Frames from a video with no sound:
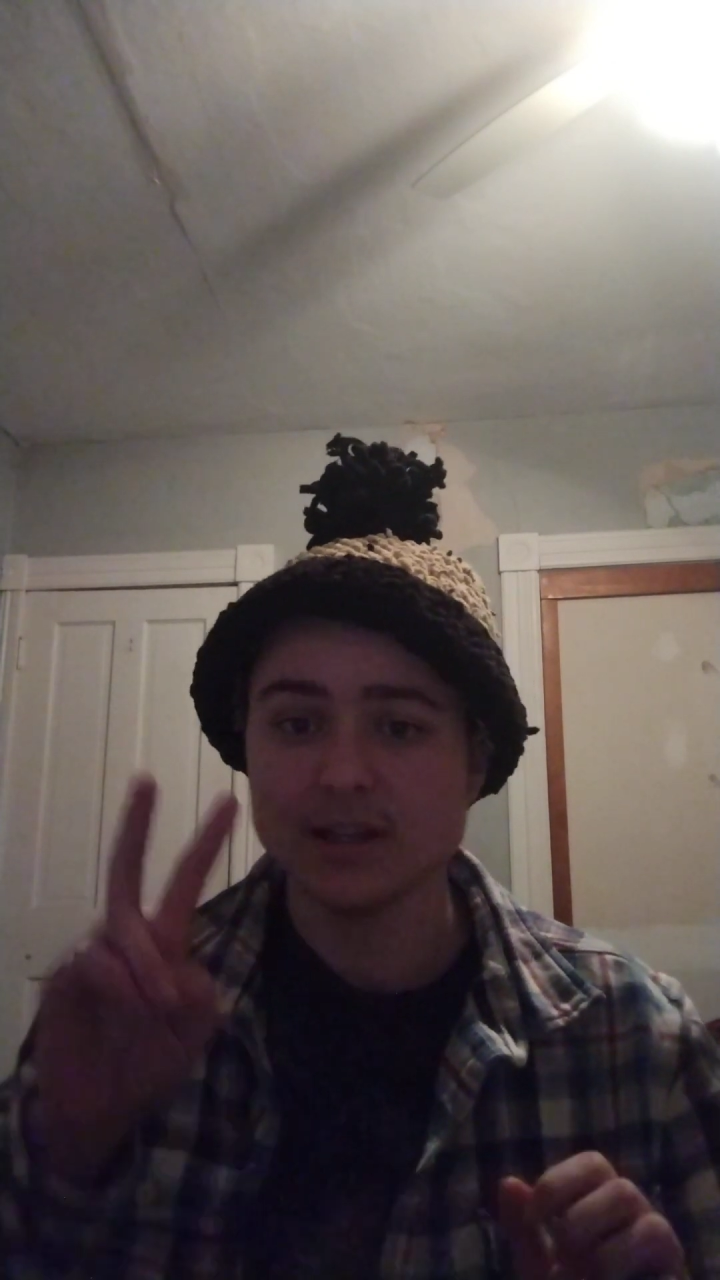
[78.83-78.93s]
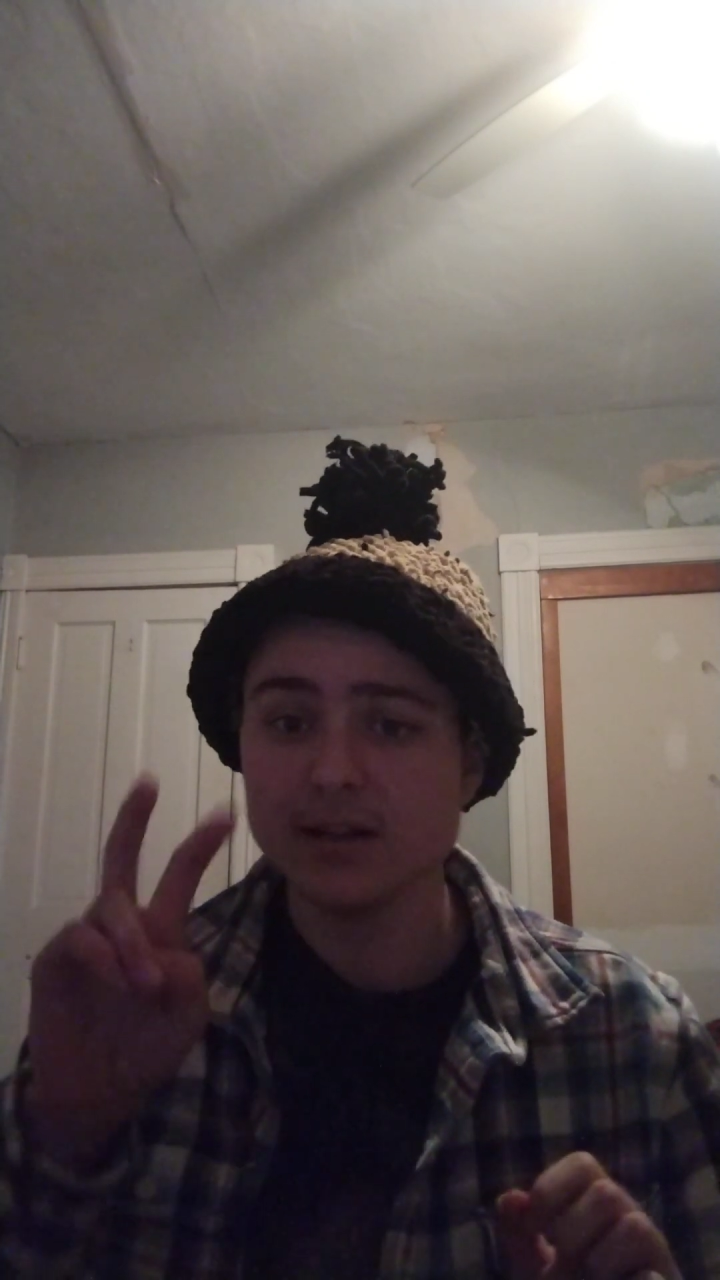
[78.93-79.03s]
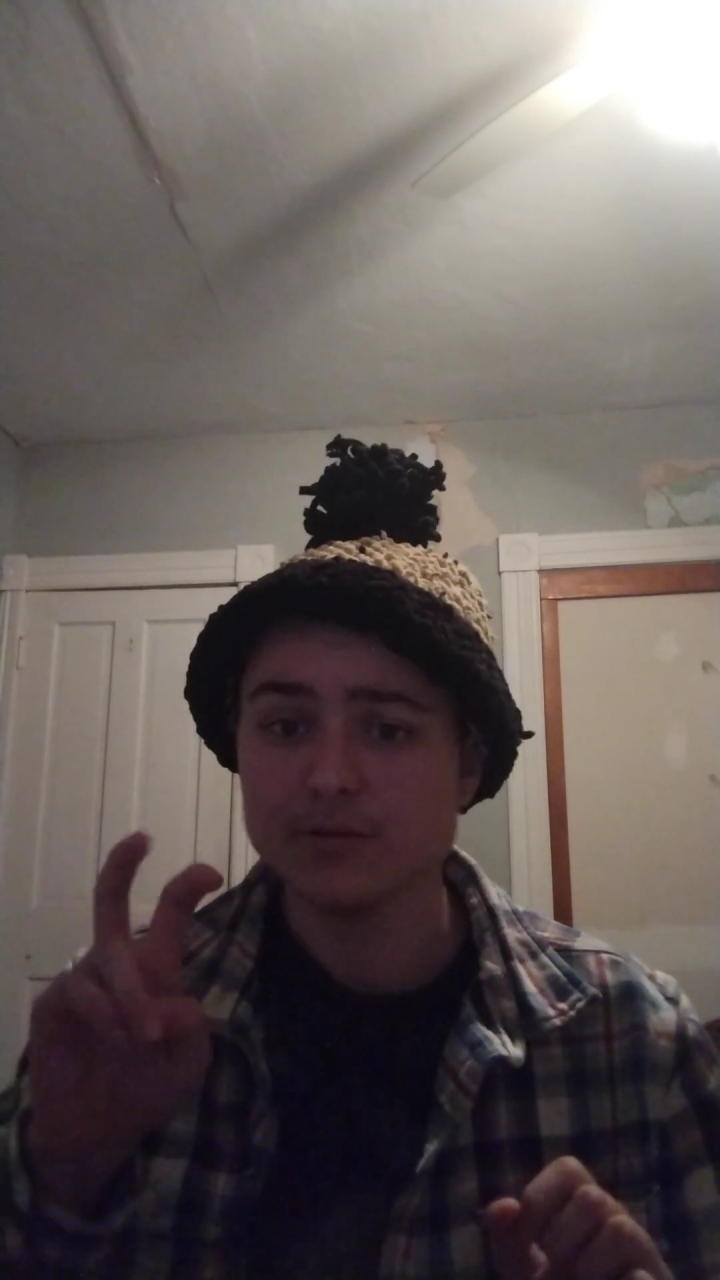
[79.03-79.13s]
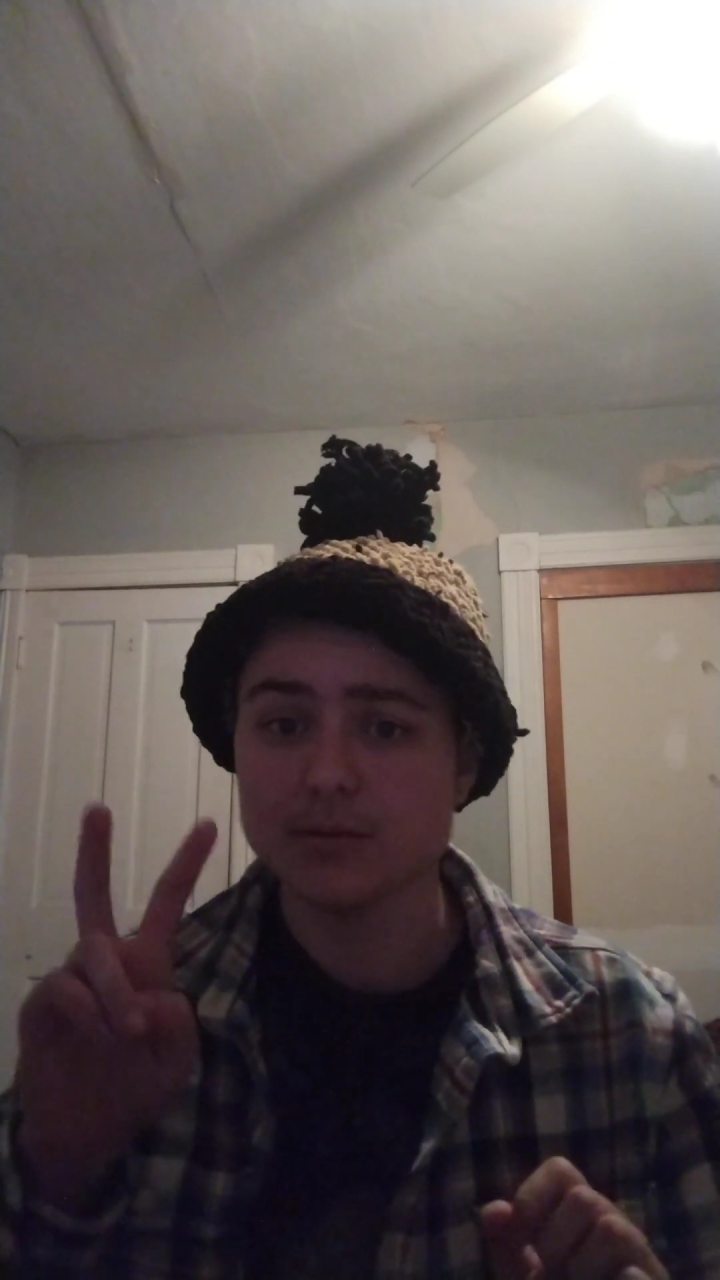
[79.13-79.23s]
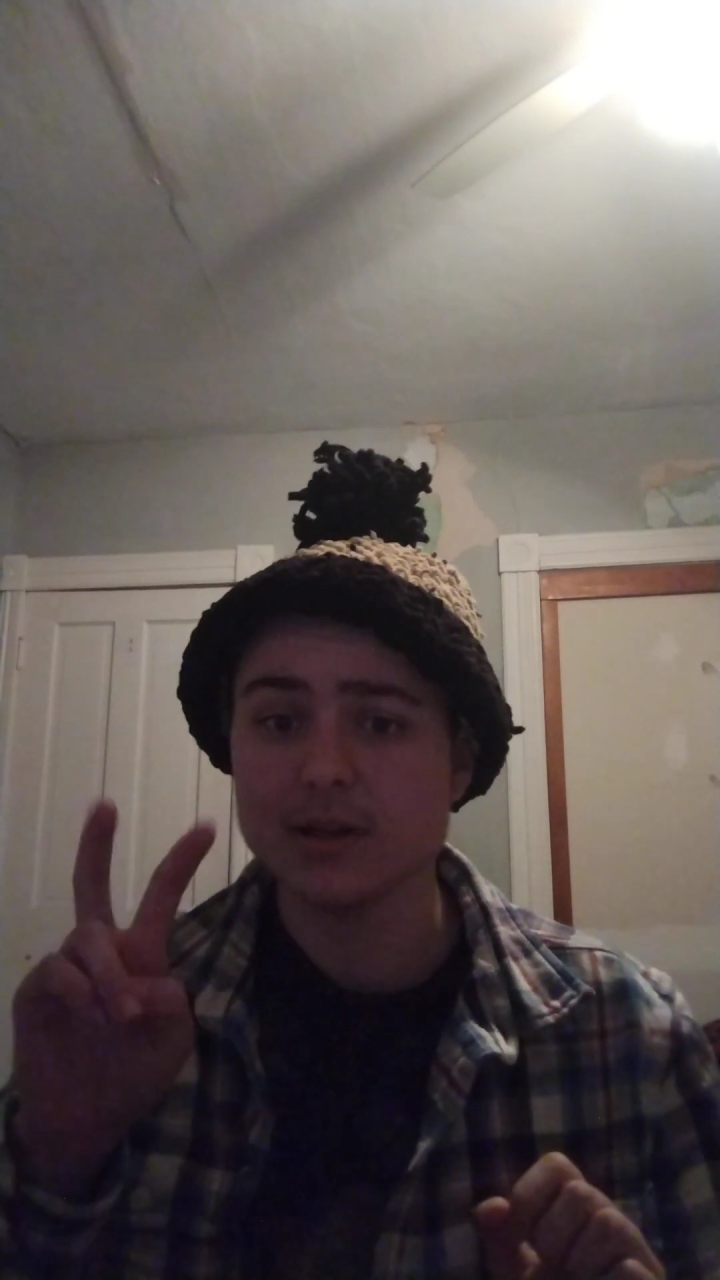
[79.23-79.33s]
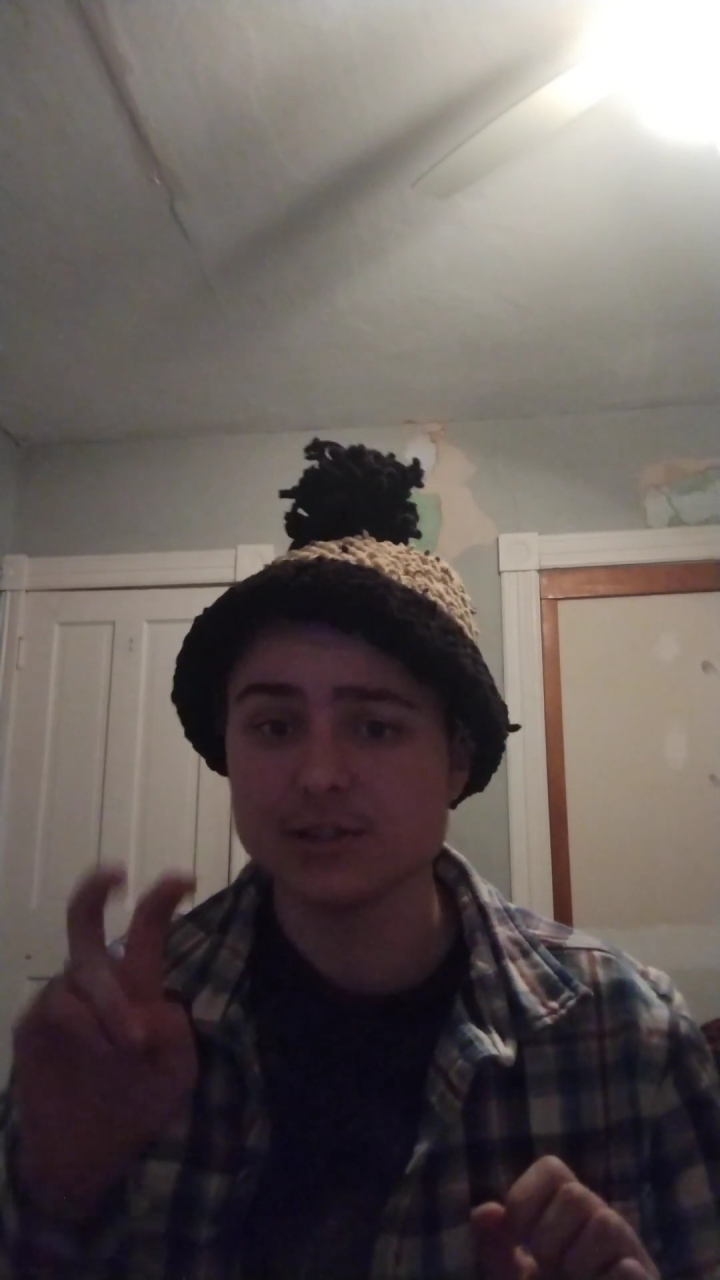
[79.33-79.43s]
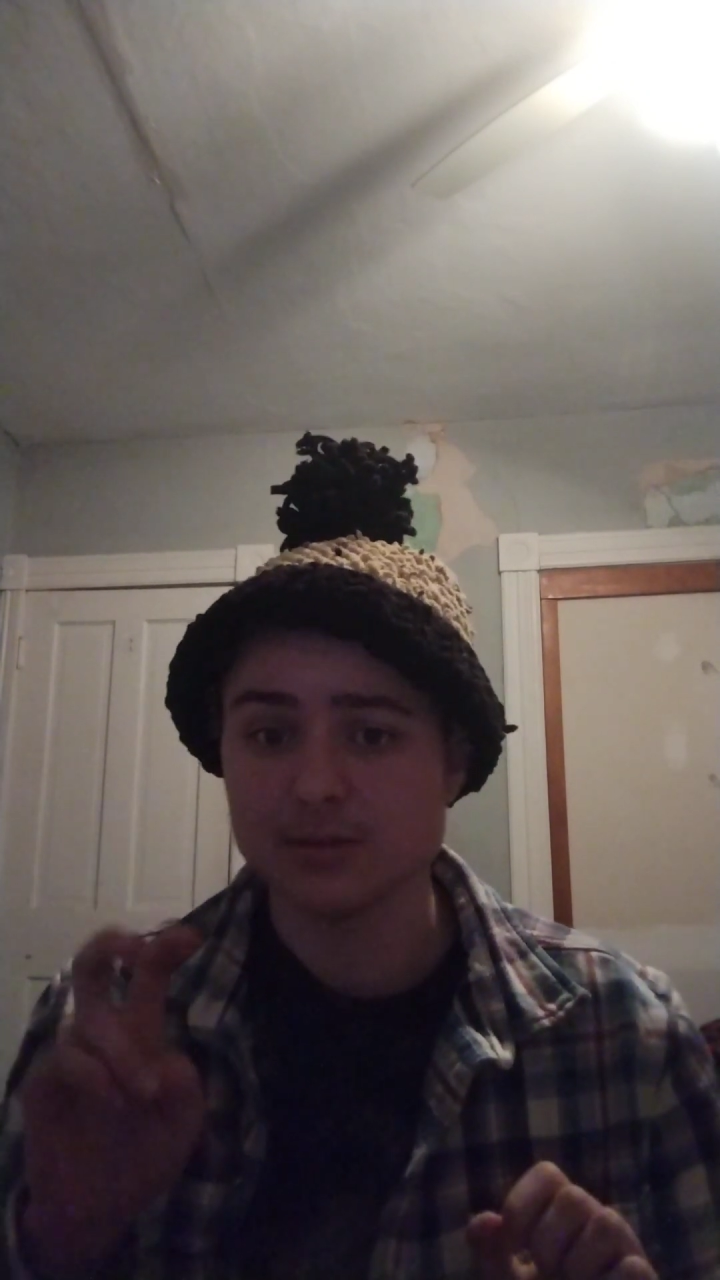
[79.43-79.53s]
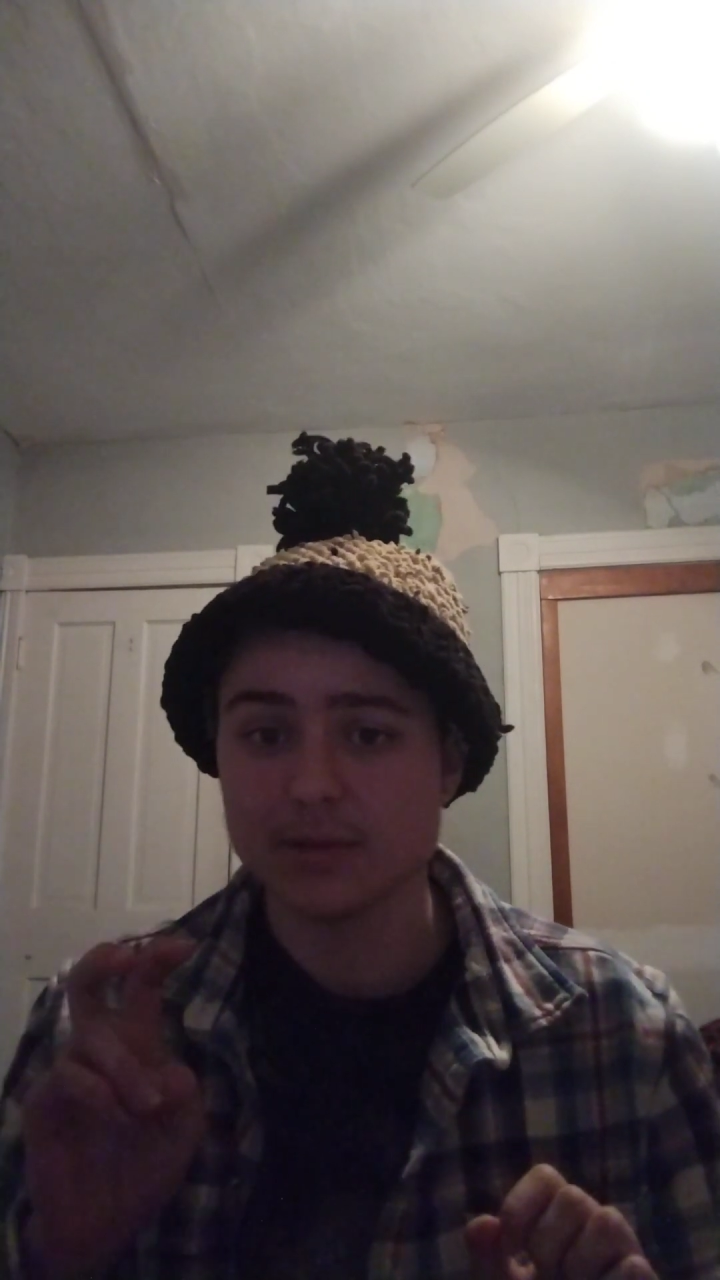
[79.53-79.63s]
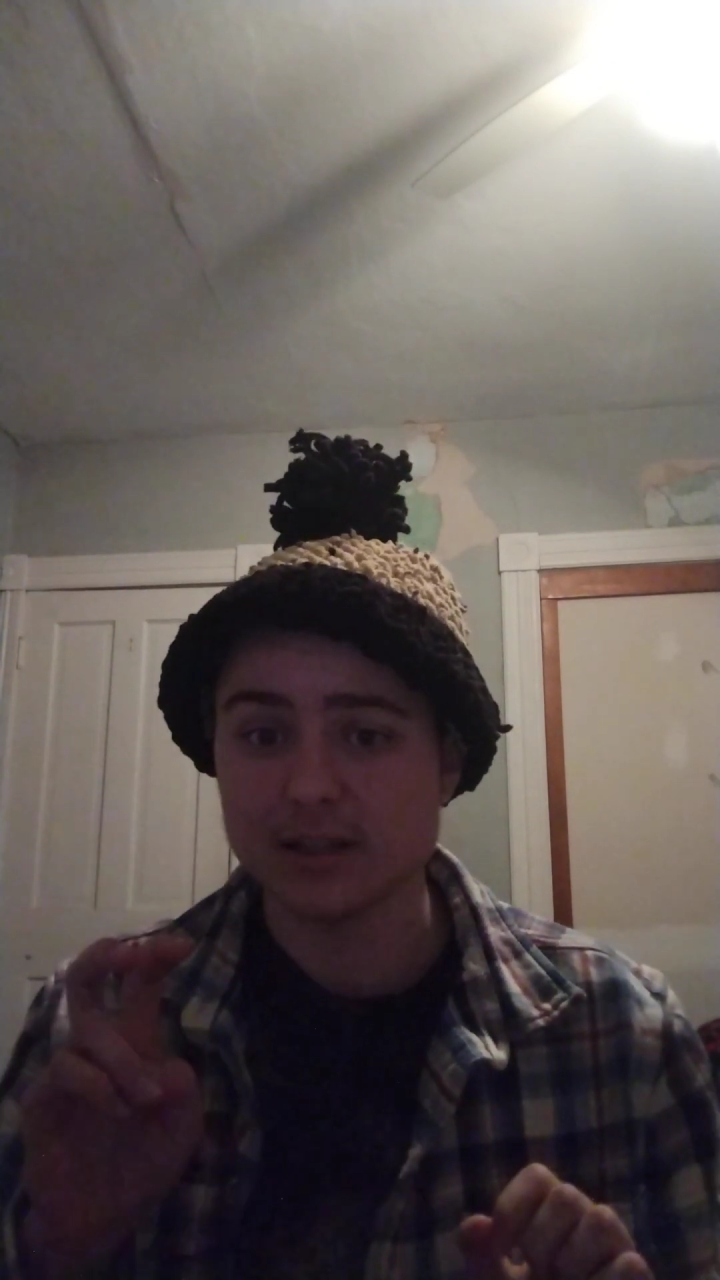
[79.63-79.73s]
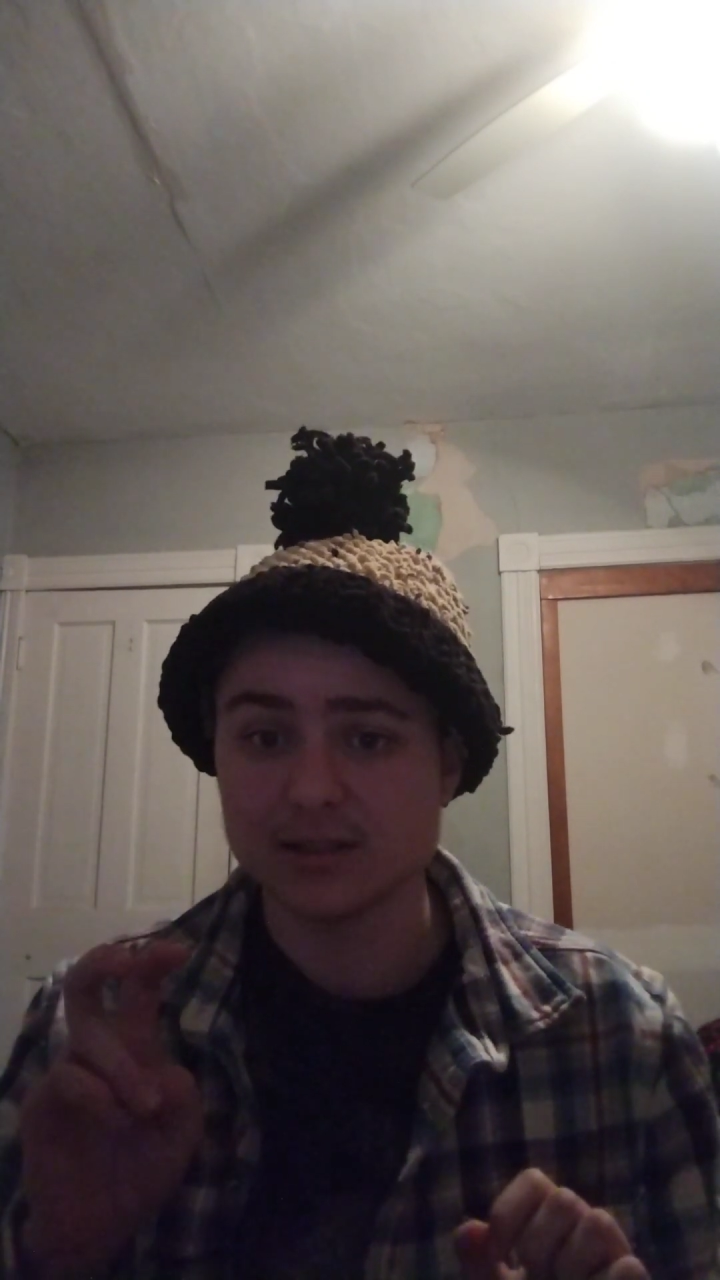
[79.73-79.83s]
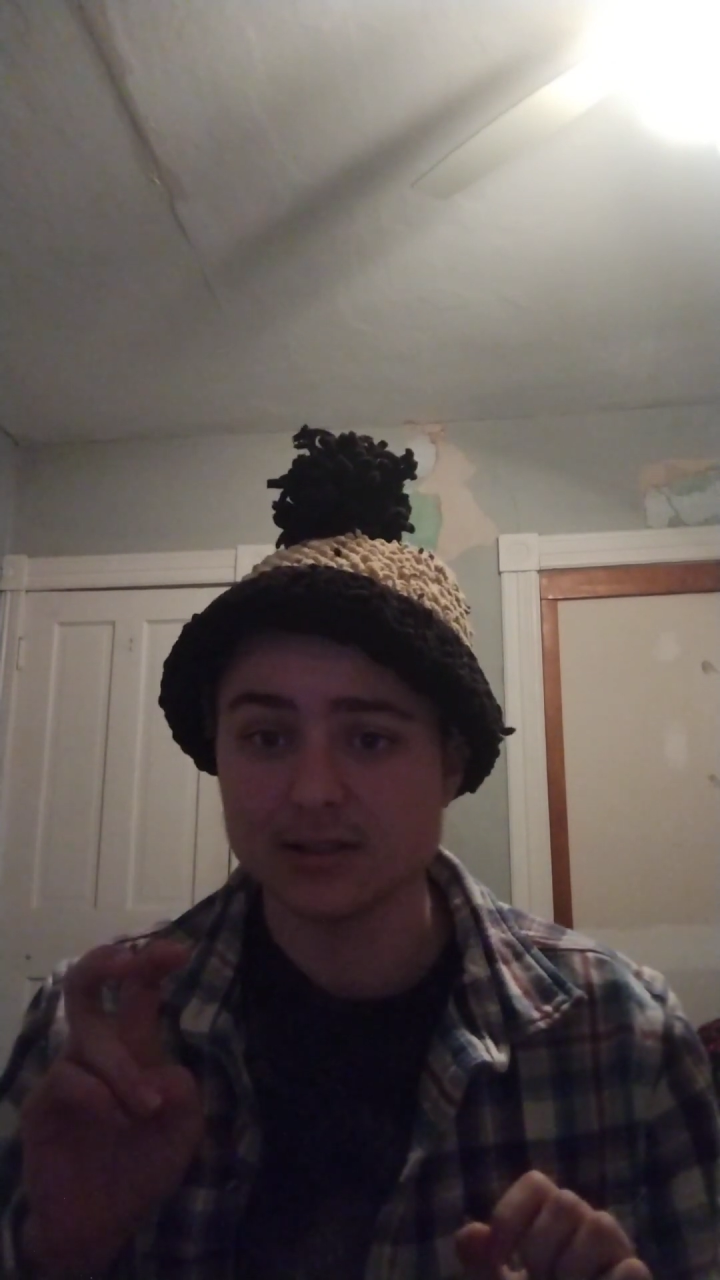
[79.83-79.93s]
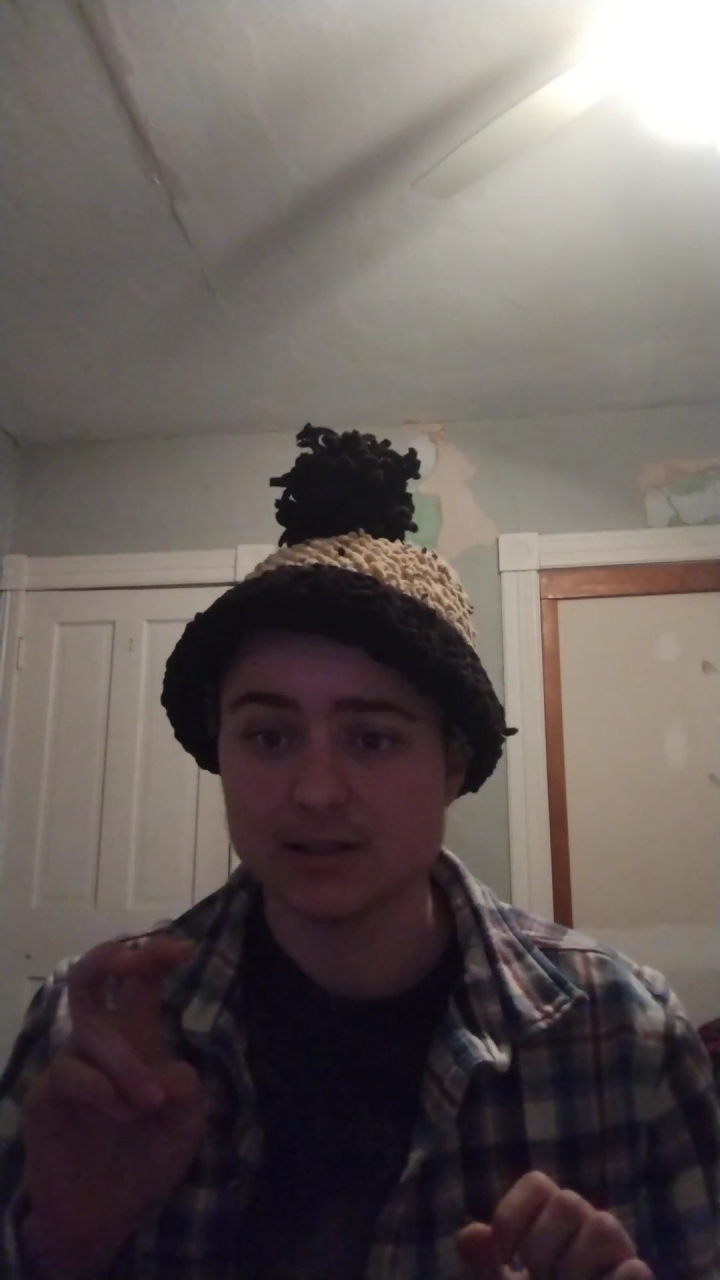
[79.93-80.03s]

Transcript: information based,